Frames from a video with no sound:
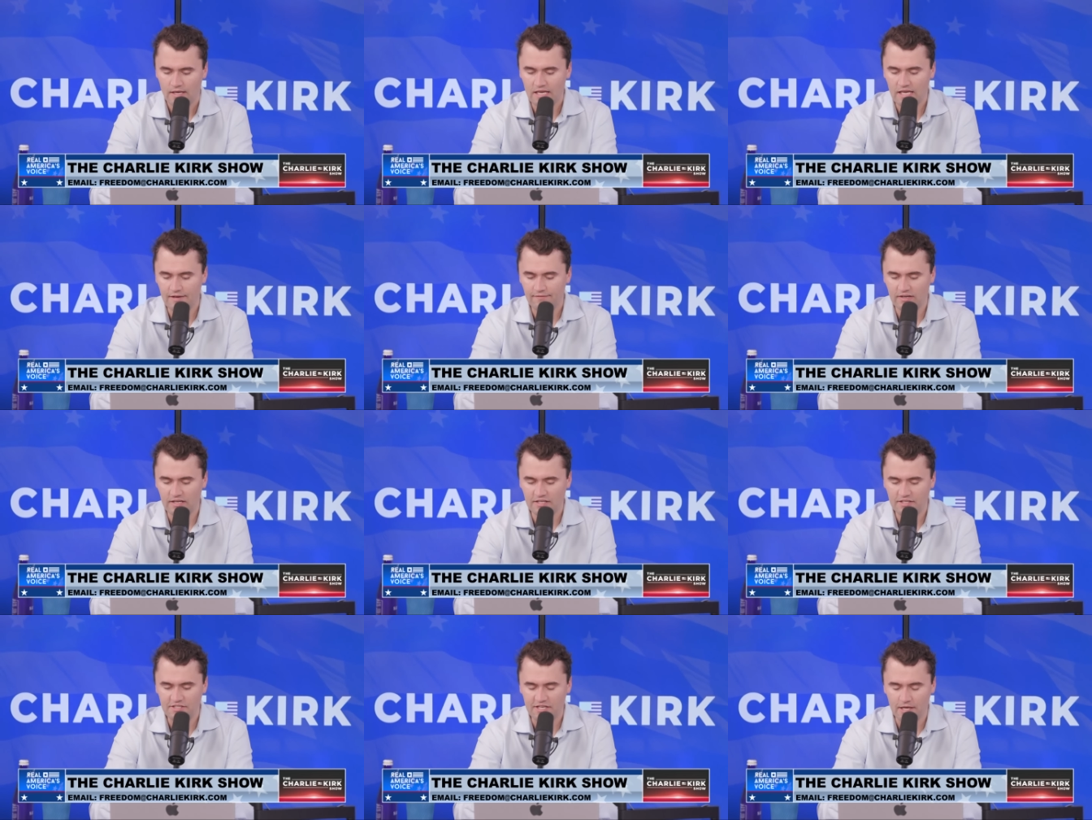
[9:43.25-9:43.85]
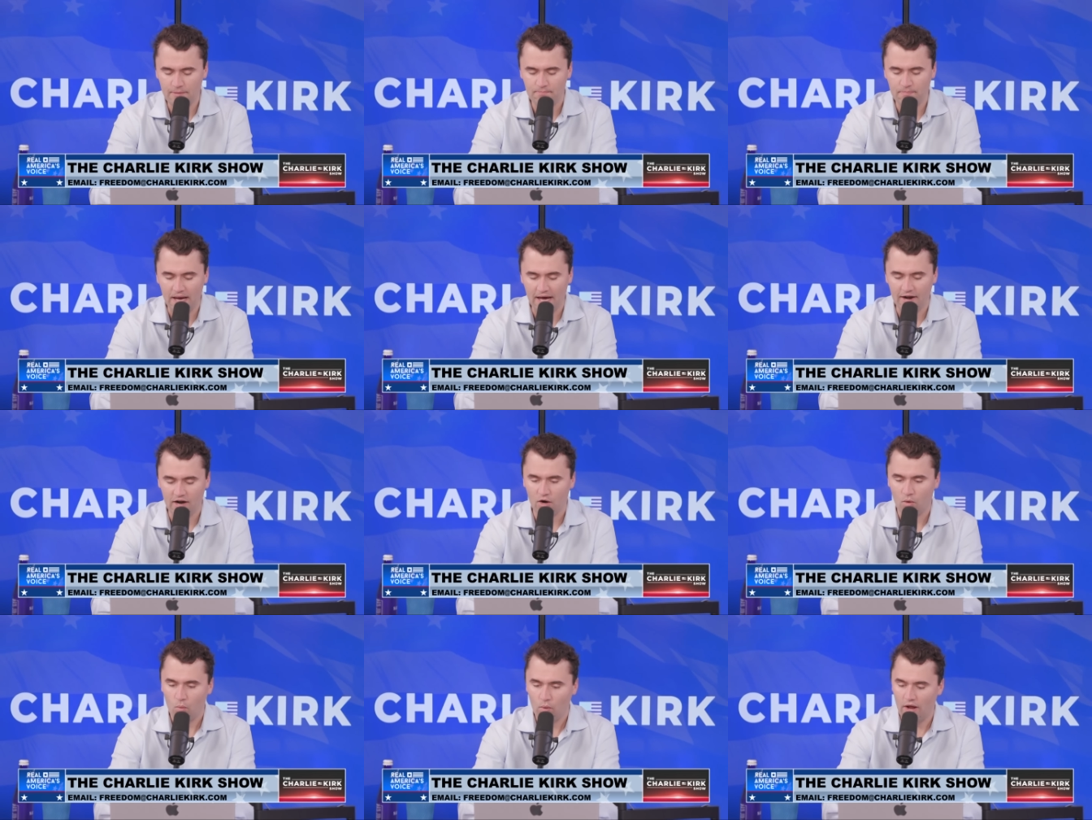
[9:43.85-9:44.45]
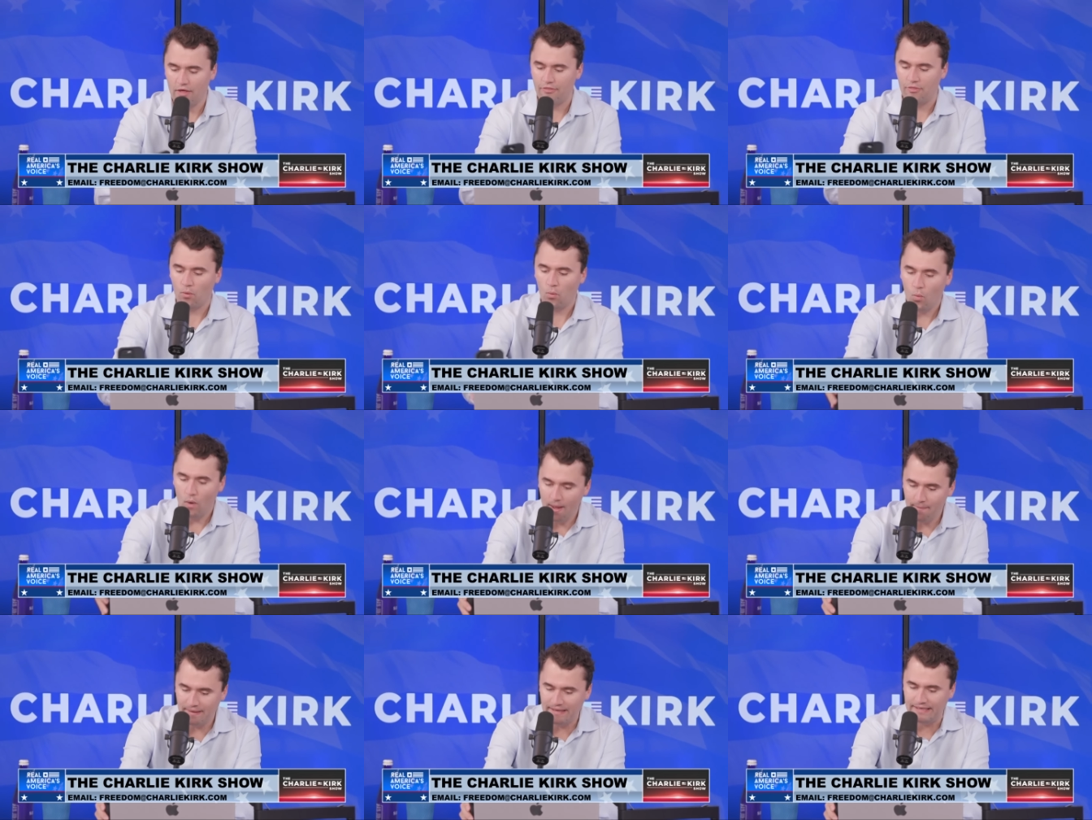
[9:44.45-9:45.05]
Even did better with
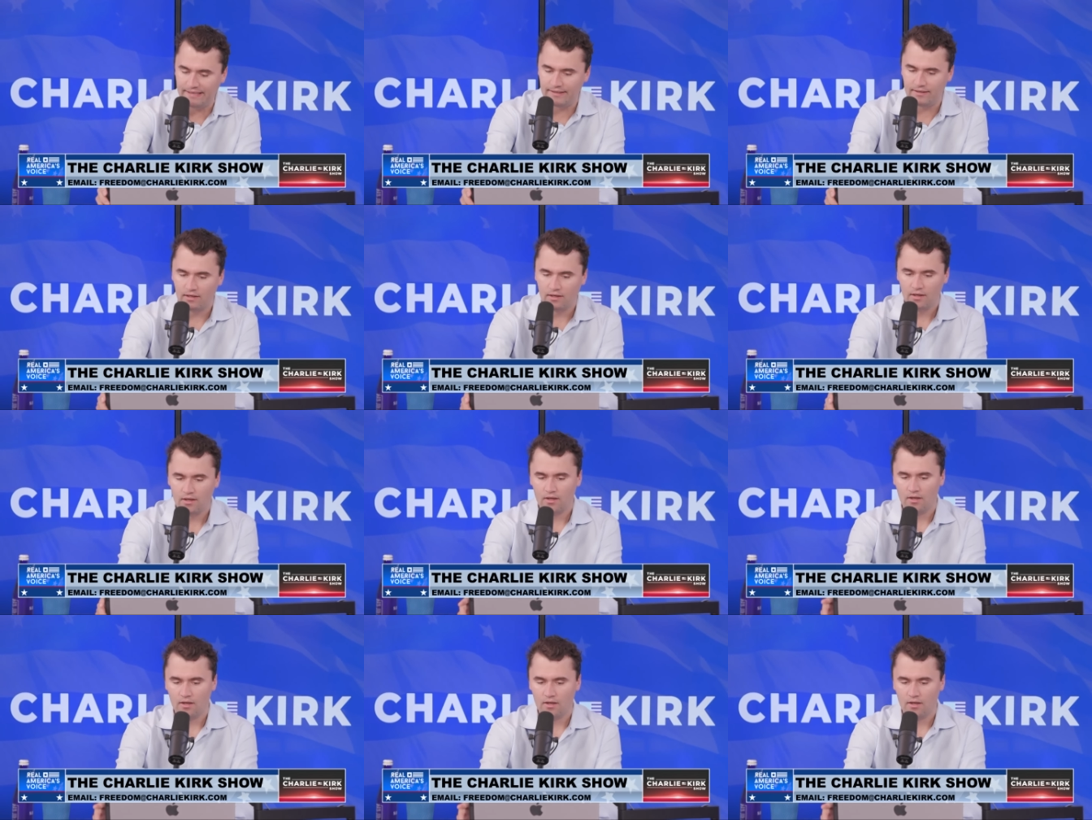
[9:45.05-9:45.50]
women.